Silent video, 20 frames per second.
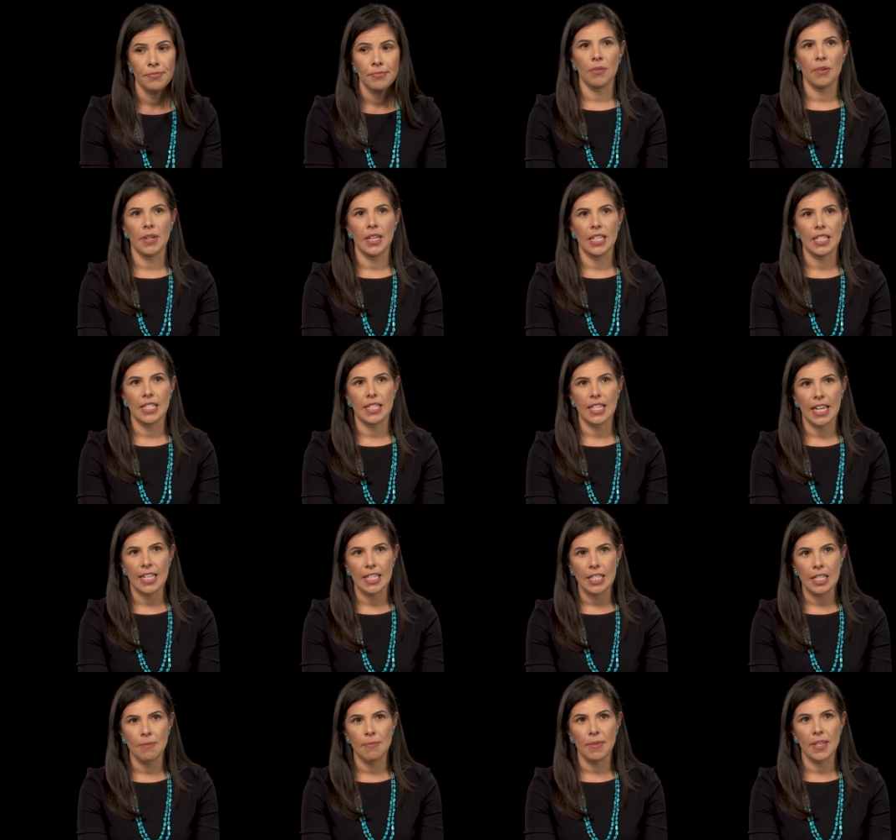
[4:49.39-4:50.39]
What
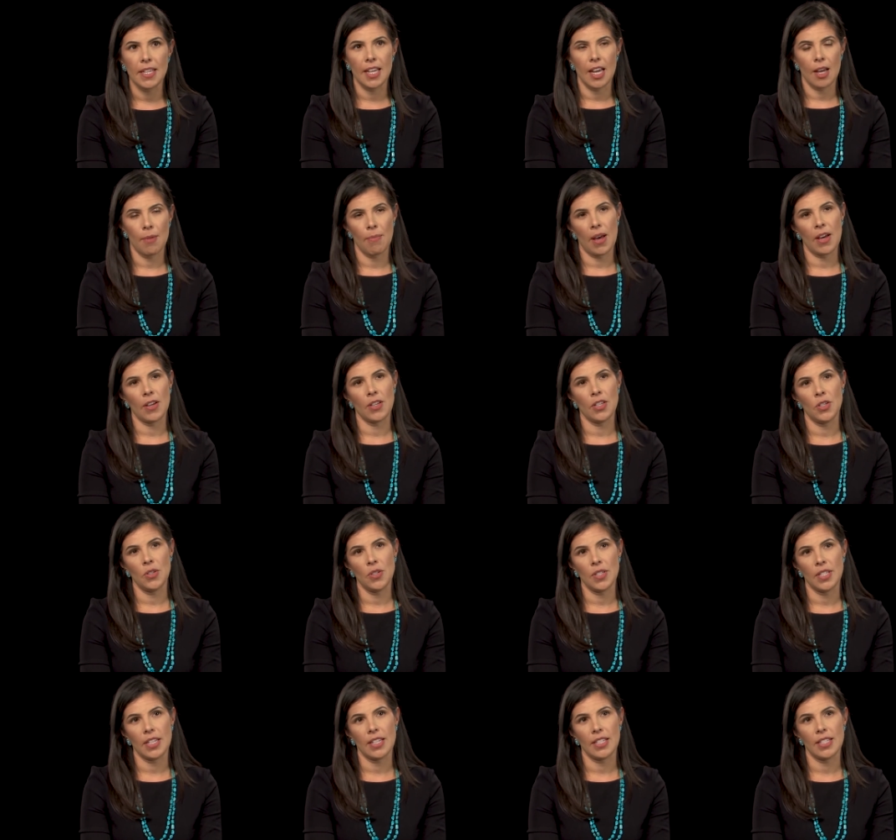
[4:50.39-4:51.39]
excites me about
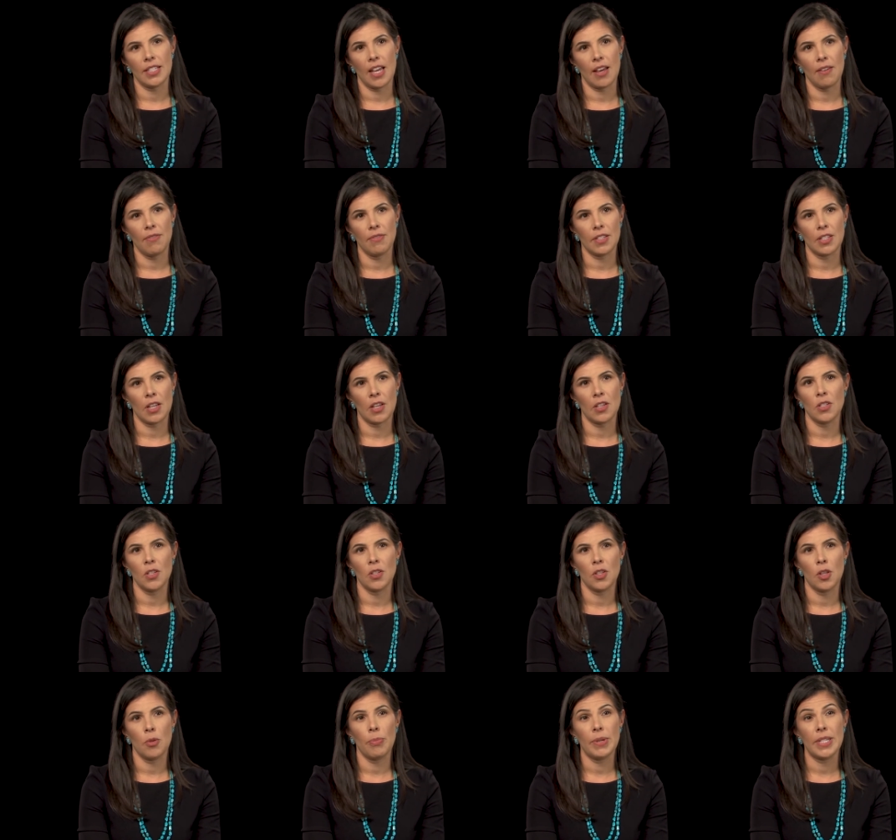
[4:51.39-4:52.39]
UCSF is
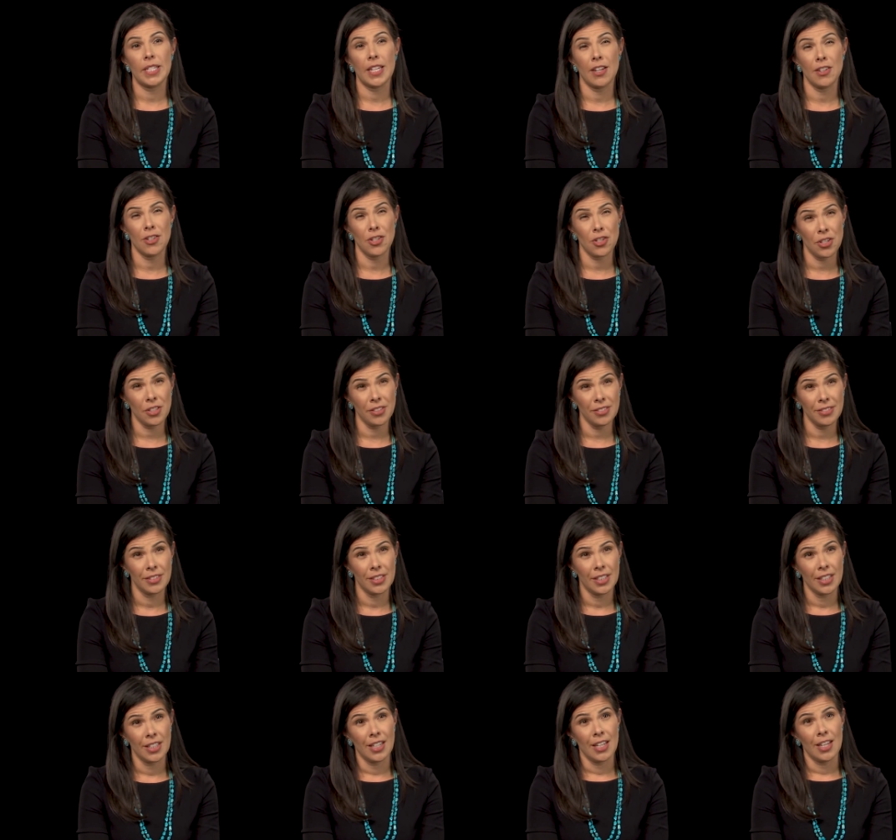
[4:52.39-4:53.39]
also the potential
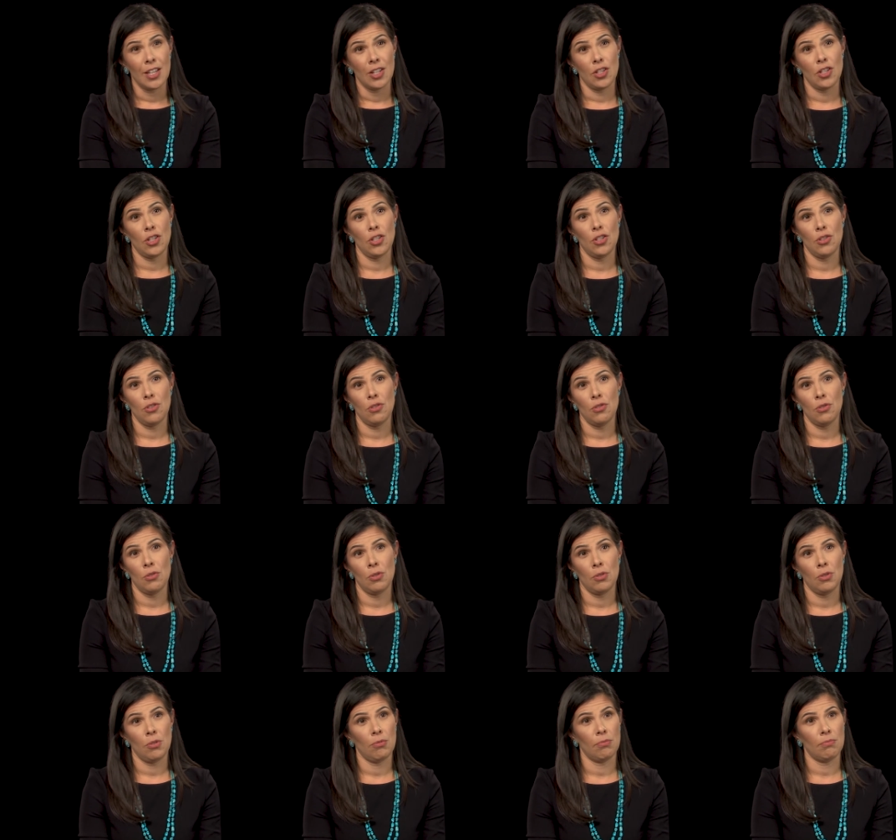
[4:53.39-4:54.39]

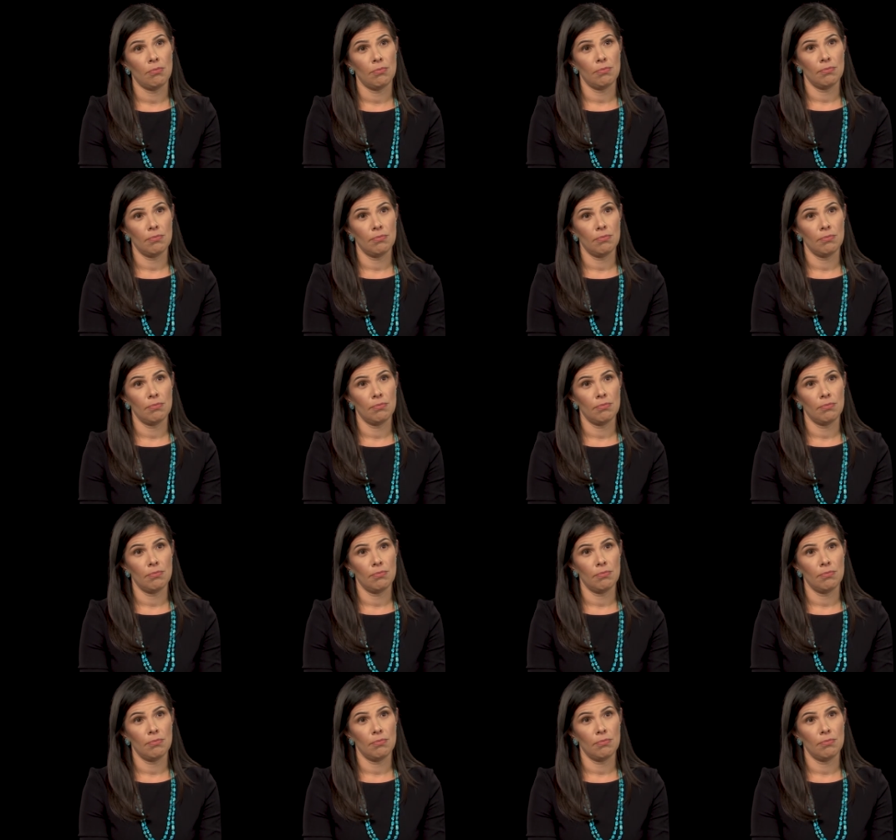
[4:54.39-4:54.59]
to